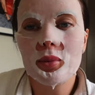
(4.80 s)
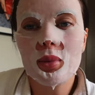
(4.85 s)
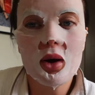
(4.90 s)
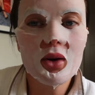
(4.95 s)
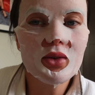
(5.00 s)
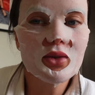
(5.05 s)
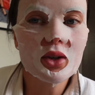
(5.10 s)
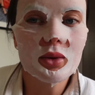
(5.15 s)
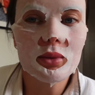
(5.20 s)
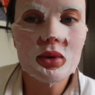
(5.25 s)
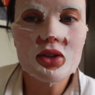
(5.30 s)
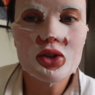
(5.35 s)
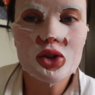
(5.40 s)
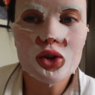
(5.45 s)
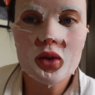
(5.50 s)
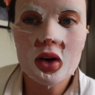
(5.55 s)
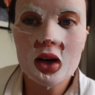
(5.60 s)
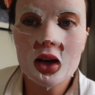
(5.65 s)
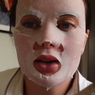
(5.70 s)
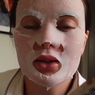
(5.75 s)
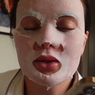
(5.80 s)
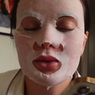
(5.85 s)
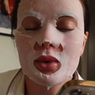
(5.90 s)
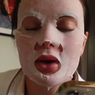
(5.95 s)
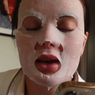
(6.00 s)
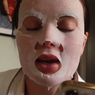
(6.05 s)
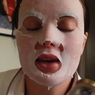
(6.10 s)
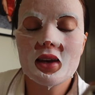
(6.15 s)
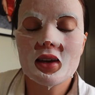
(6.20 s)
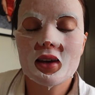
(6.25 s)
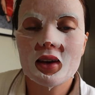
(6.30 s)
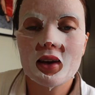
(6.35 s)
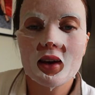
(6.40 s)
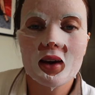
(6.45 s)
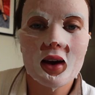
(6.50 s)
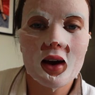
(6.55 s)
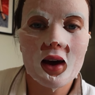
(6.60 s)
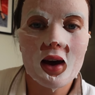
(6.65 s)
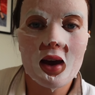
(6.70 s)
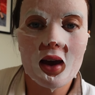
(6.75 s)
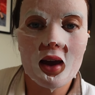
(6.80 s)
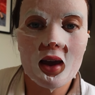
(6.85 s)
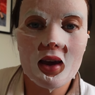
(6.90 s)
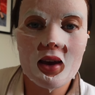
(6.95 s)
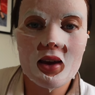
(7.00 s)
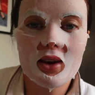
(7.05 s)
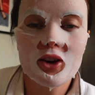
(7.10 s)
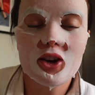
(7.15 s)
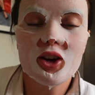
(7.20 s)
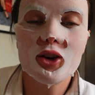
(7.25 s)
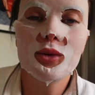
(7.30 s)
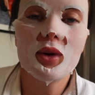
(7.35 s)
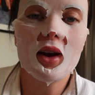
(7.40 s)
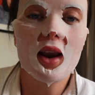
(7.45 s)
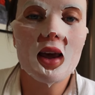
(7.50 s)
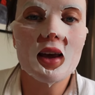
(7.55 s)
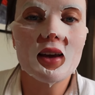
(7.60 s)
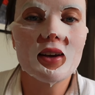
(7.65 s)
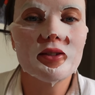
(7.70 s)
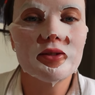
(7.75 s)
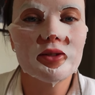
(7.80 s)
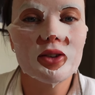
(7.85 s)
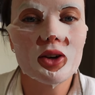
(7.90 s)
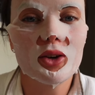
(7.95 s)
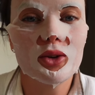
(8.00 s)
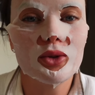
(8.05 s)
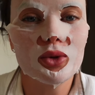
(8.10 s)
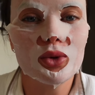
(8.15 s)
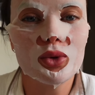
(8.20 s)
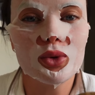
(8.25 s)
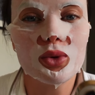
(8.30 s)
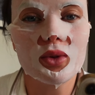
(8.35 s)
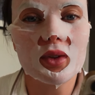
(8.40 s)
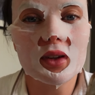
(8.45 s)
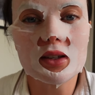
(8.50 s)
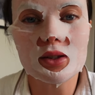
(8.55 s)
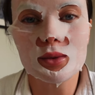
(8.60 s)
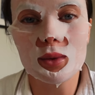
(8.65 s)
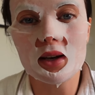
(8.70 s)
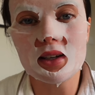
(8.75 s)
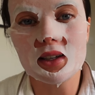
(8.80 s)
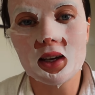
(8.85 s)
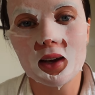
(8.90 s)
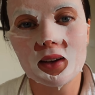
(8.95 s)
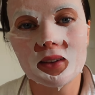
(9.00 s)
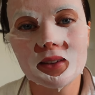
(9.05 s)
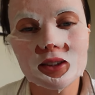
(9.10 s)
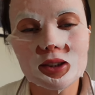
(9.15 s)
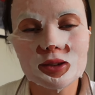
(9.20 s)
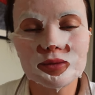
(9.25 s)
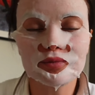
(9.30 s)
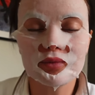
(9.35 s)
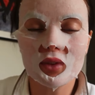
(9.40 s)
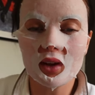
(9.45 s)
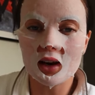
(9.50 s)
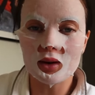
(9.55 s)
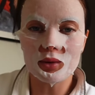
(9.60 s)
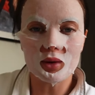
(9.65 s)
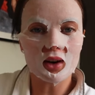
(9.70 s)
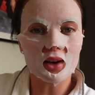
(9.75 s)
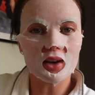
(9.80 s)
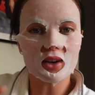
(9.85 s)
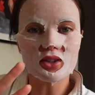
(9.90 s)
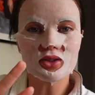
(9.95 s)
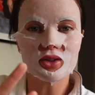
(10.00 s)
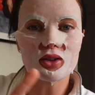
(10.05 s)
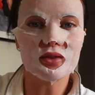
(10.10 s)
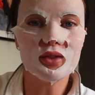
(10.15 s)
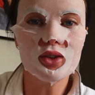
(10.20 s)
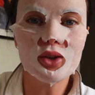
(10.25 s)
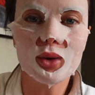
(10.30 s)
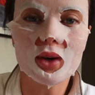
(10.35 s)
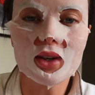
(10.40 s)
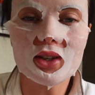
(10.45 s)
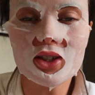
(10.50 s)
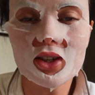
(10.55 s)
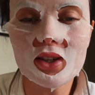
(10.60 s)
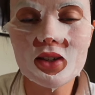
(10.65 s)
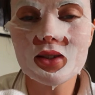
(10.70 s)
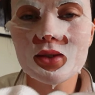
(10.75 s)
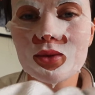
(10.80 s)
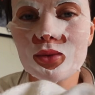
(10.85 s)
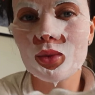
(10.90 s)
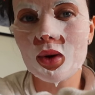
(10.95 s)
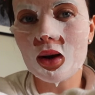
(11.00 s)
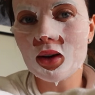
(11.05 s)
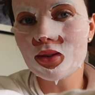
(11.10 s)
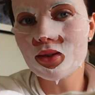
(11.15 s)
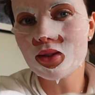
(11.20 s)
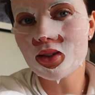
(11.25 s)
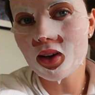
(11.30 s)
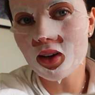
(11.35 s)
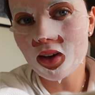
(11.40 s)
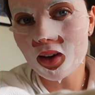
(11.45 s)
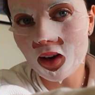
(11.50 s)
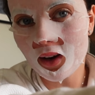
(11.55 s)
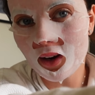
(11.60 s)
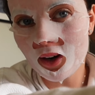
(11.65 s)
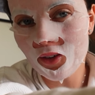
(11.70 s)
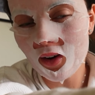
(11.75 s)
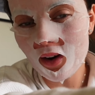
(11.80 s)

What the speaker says: I posted on my story last week a Q&A on all things wedding, and I'm going to answer a few questions whilst getting